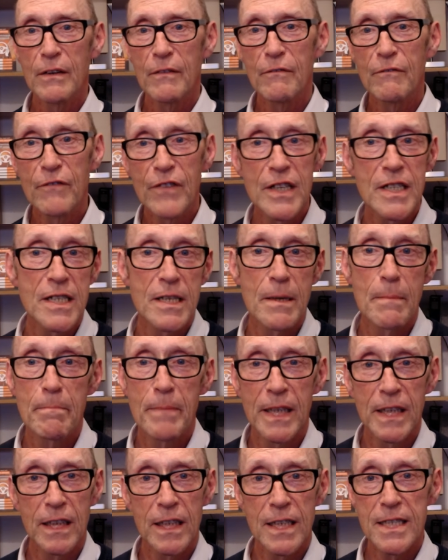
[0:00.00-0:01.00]

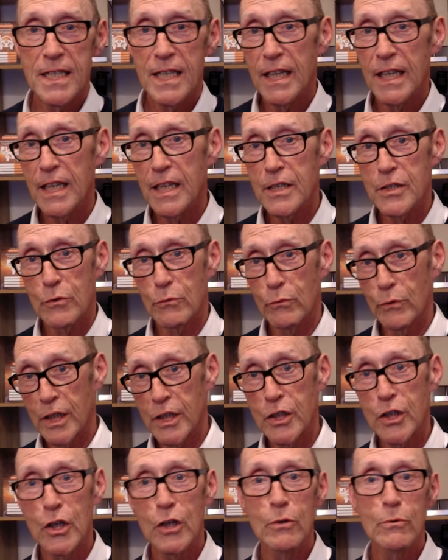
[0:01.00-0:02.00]
Visibility is
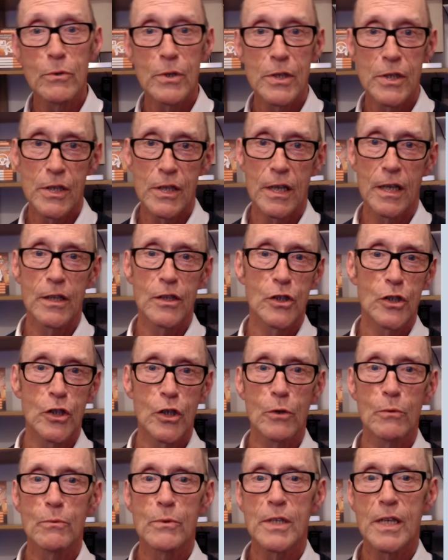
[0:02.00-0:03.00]
reduced
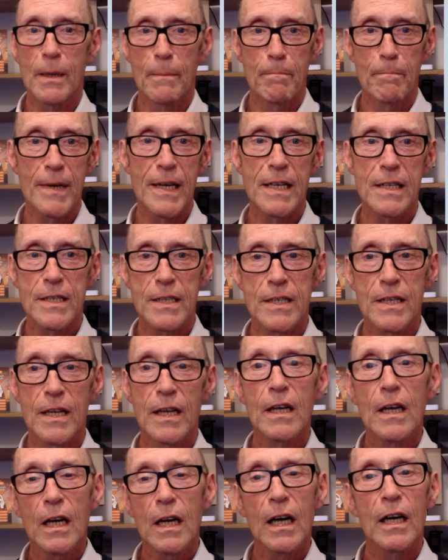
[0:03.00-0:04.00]
due to mist,
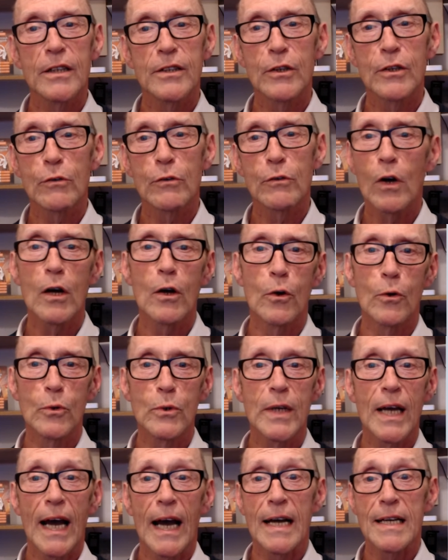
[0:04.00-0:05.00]
and the
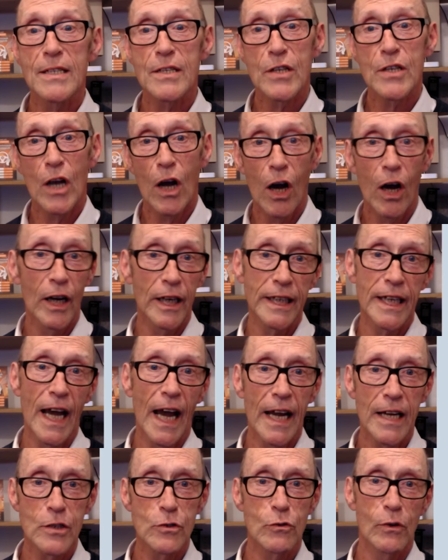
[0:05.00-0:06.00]
road has high
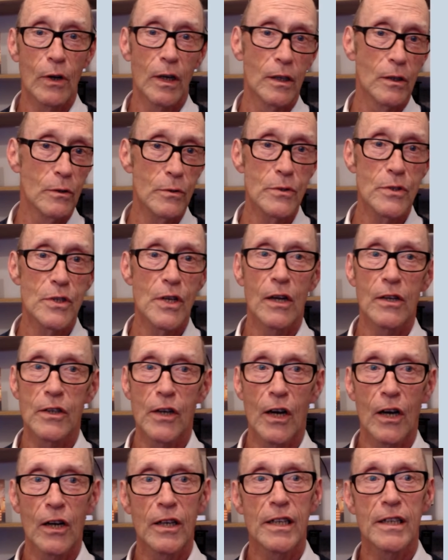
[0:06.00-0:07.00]
hedgerows on
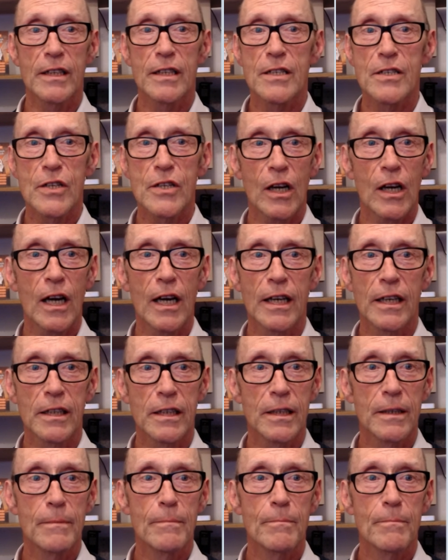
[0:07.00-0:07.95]
either side.